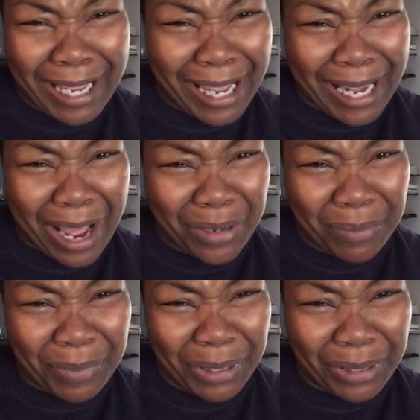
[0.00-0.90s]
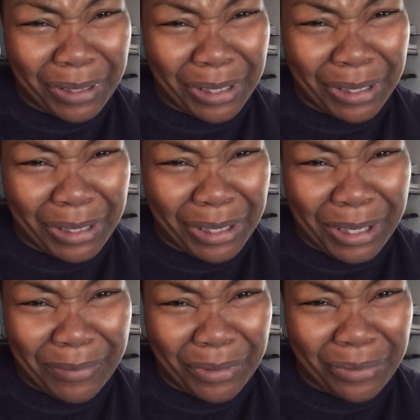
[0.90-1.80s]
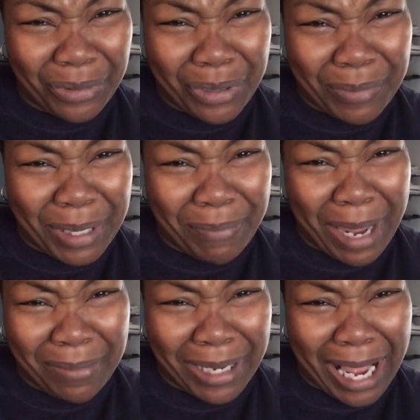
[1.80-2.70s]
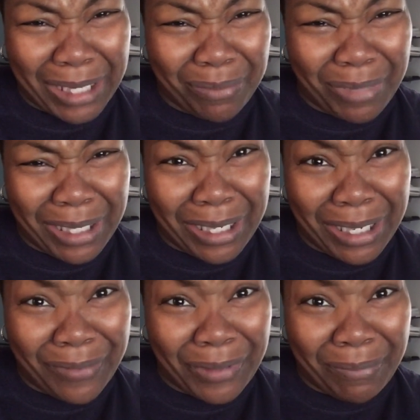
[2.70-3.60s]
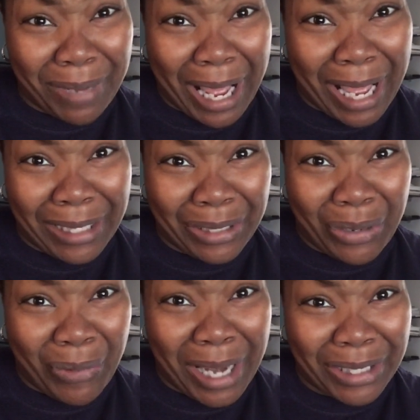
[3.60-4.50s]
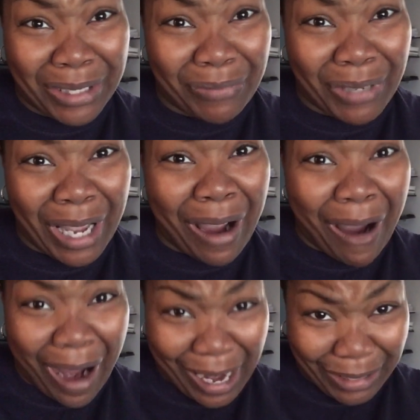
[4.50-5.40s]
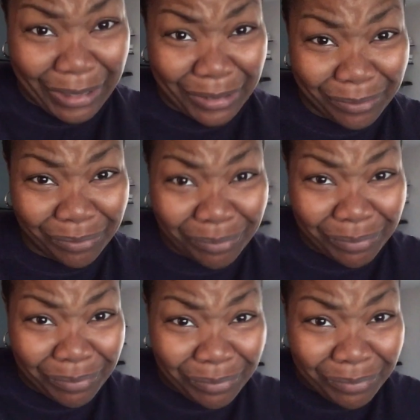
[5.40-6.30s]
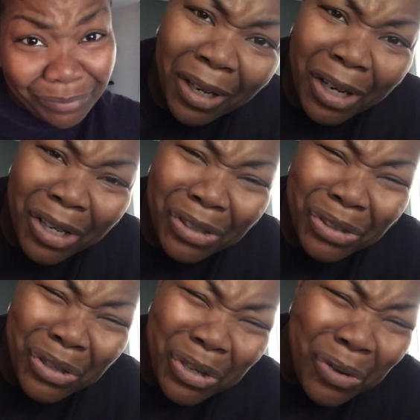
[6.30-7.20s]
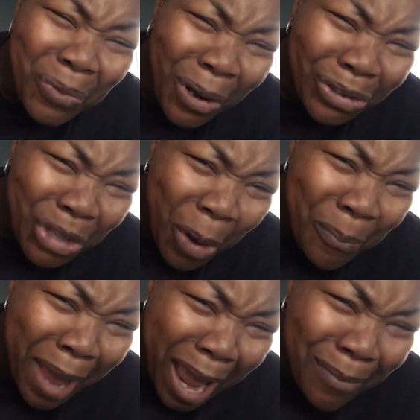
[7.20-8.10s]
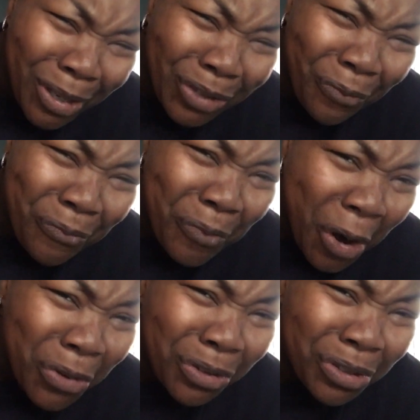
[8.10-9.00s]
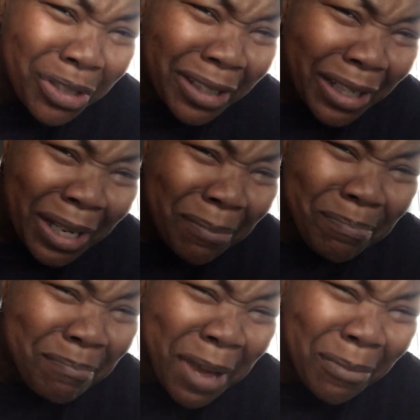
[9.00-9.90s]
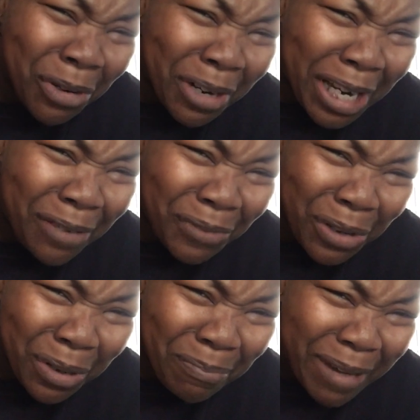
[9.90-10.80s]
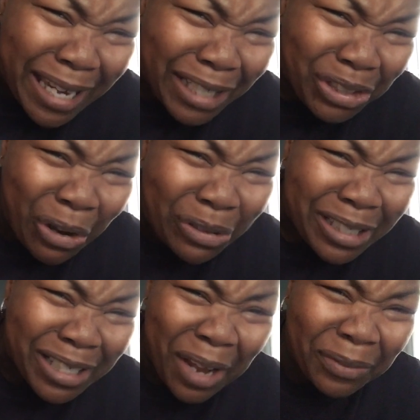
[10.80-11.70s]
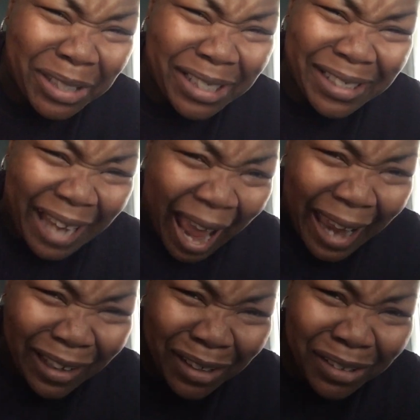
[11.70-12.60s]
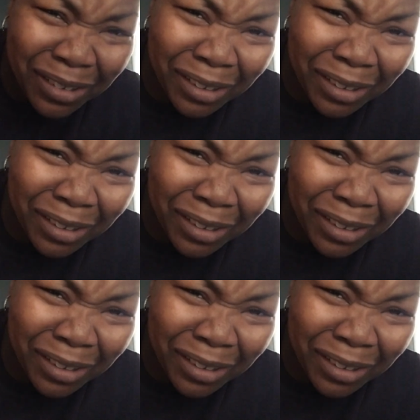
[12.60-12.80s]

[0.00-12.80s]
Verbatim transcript: the hell out up in the in the delivery room, and the baby got to be delivered by the grace of God. Do you want your baby's first memory of you to be that your stuff stank?